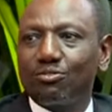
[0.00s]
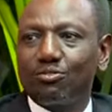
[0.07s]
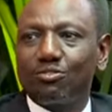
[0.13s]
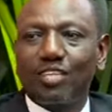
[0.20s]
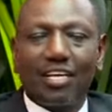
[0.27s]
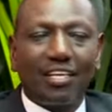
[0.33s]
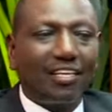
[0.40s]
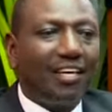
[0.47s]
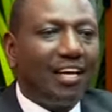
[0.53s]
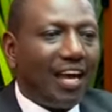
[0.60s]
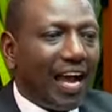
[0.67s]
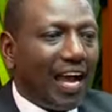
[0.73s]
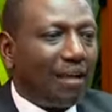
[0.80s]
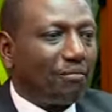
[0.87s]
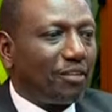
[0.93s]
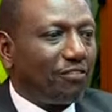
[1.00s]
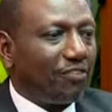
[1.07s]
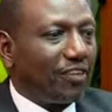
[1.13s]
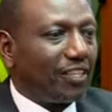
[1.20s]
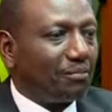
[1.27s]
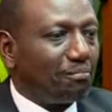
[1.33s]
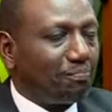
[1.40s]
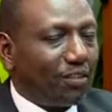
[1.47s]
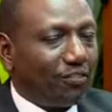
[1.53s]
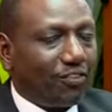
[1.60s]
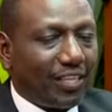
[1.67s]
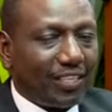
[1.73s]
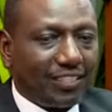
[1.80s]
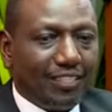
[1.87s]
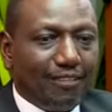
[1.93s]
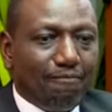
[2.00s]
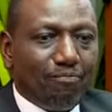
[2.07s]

to say, I am the prefect,